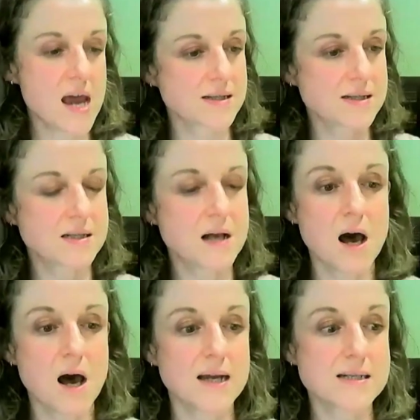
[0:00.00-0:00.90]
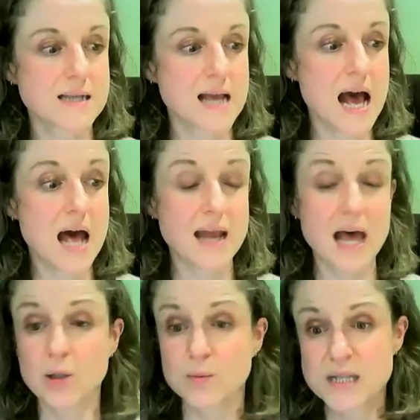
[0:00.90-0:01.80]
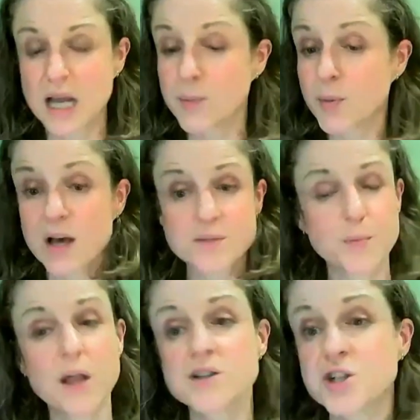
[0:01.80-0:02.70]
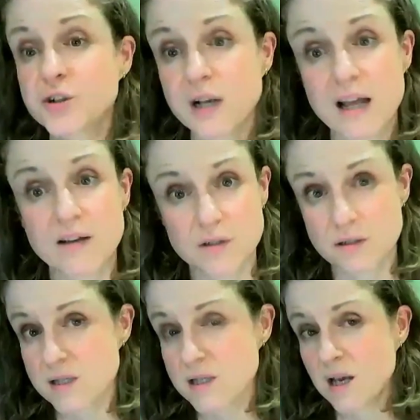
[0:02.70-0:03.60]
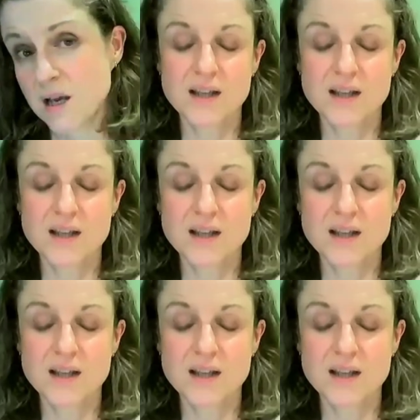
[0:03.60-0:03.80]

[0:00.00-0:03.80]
exercise can help stabilize blood sugar levels.